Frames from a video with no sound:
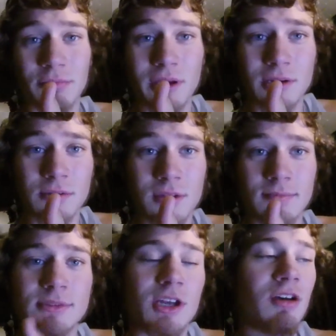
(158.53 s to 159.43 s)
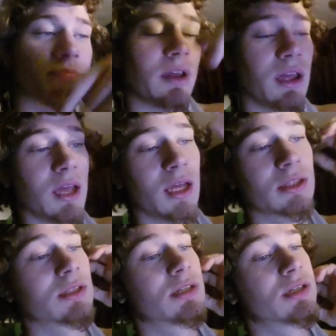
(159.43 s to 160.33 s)
it a big old thumbs up
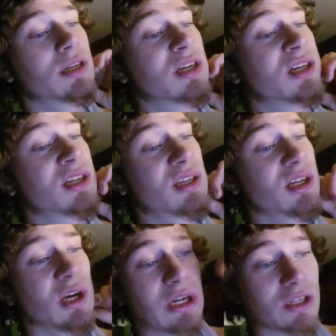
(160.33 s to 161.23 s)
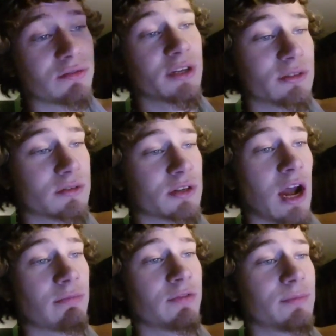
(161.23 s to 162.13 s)
and don't forget to
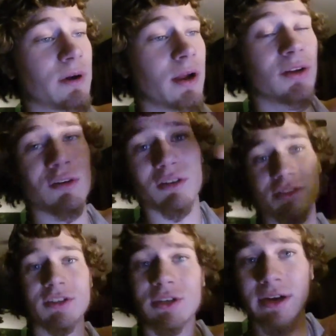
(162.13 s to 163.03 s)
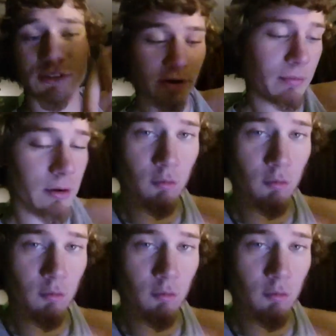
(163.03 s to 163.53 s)
subscribe if you're brand new. And I'll see you guys right here